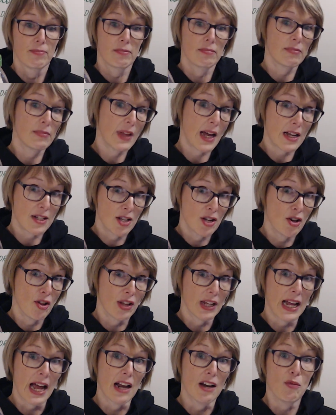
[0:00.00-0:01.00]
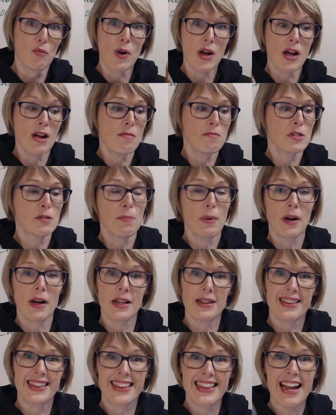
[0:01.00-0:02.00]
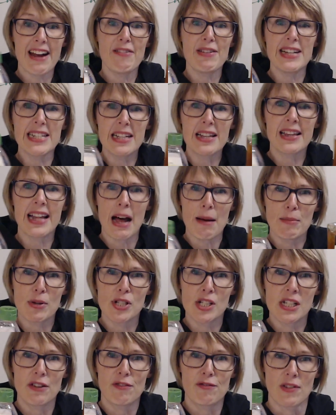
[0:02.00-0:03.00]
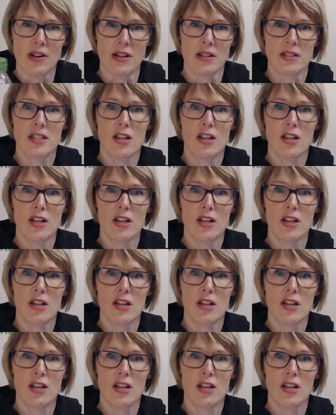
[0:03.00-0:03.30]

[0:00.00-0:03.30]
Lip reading: That's another can of worms, but there isn't that much difference.